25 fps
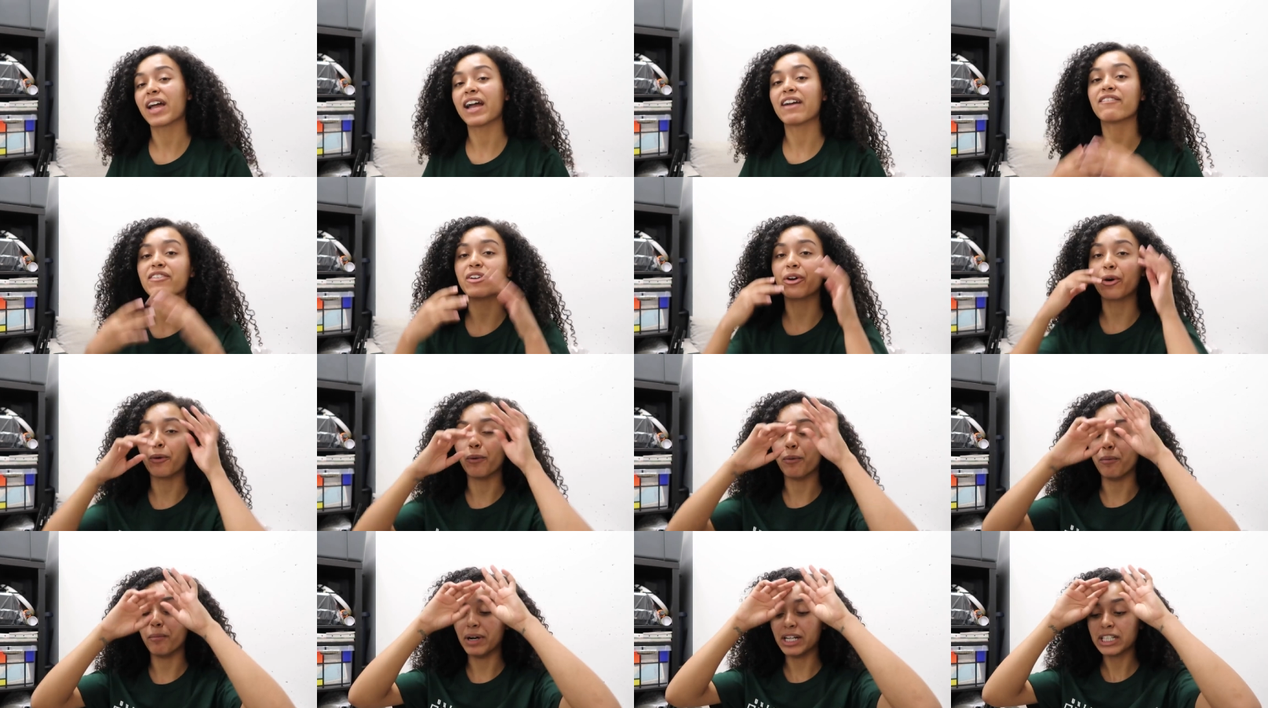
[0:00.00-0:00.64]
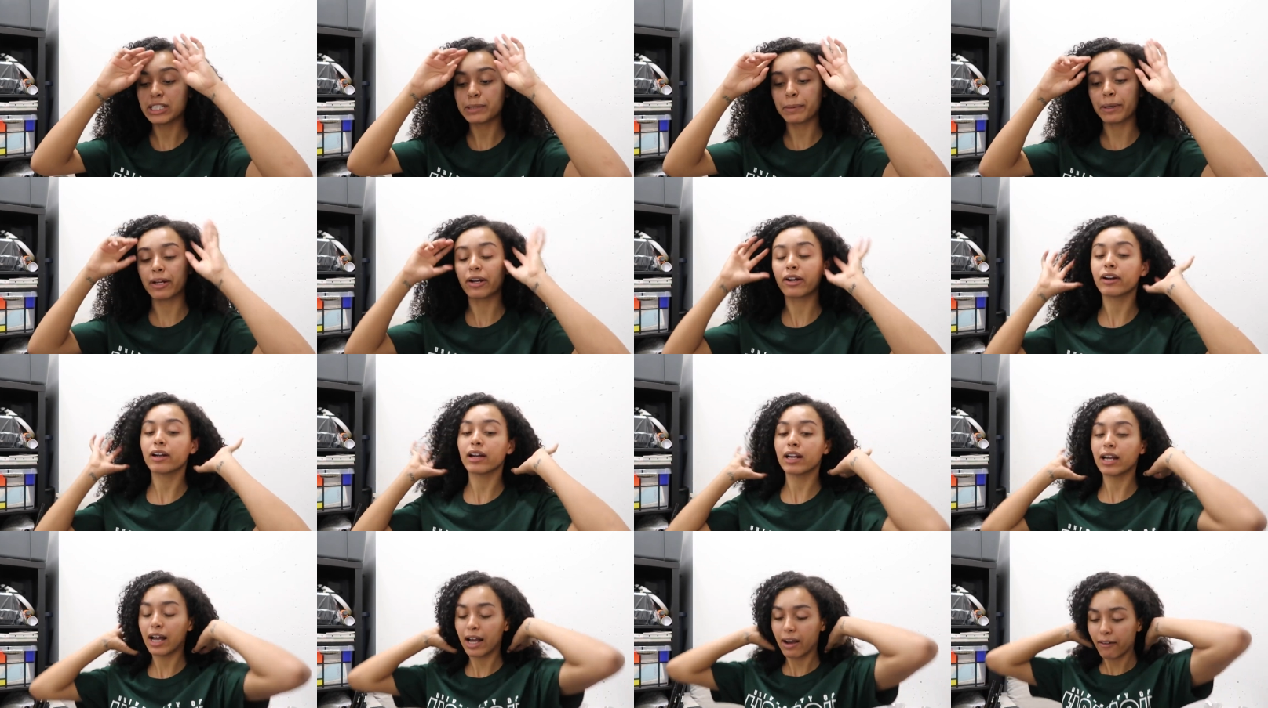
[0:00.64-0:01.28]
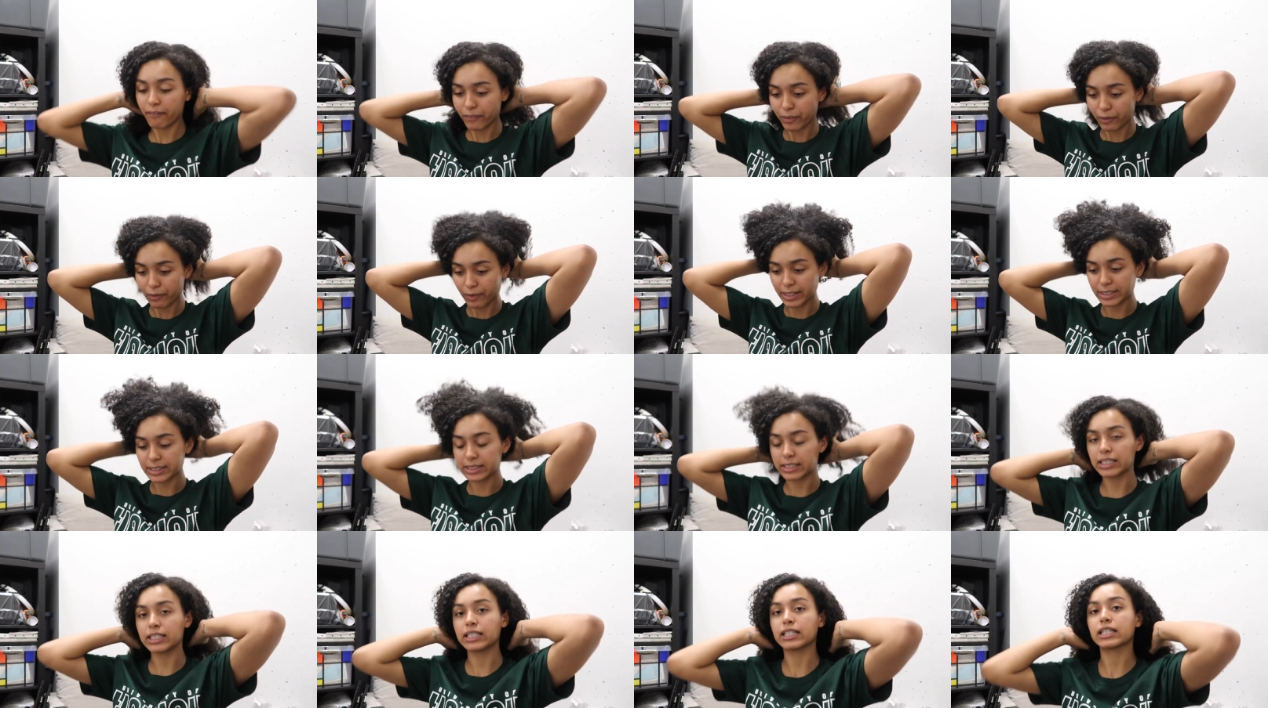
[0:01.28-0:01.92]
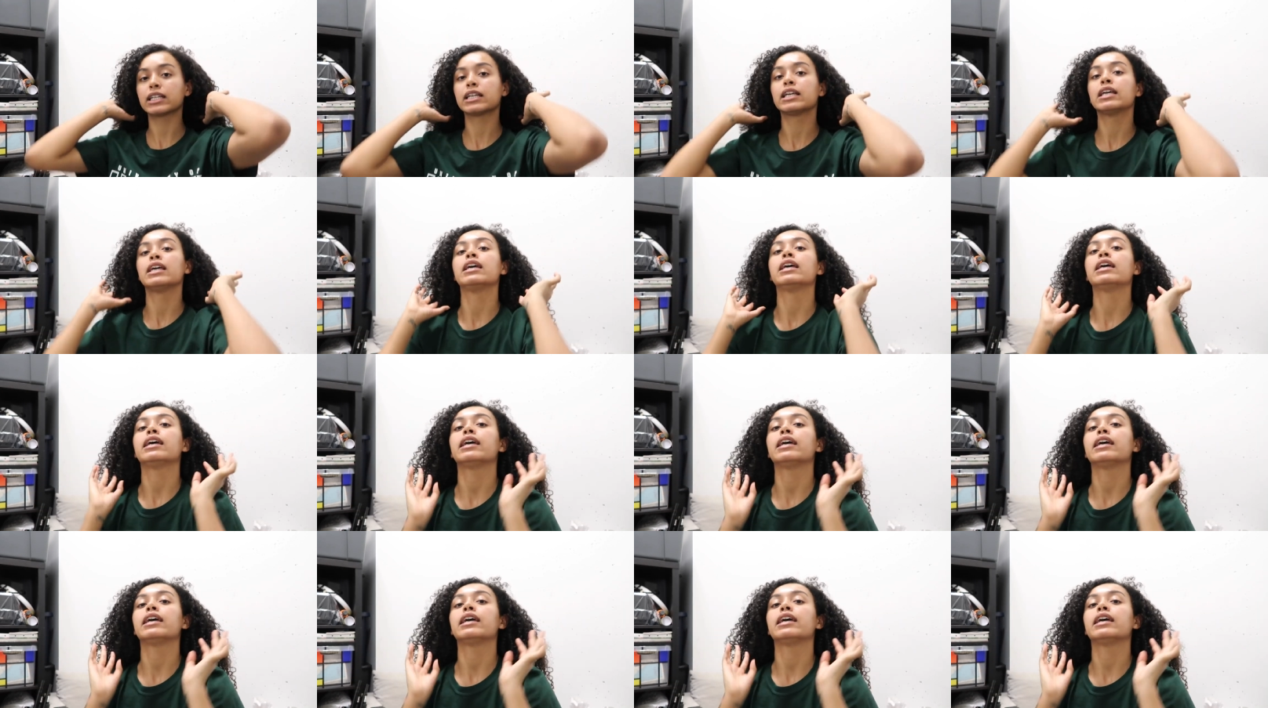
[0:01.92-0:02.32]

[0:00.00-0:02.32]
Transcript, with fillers: I feel much better after resting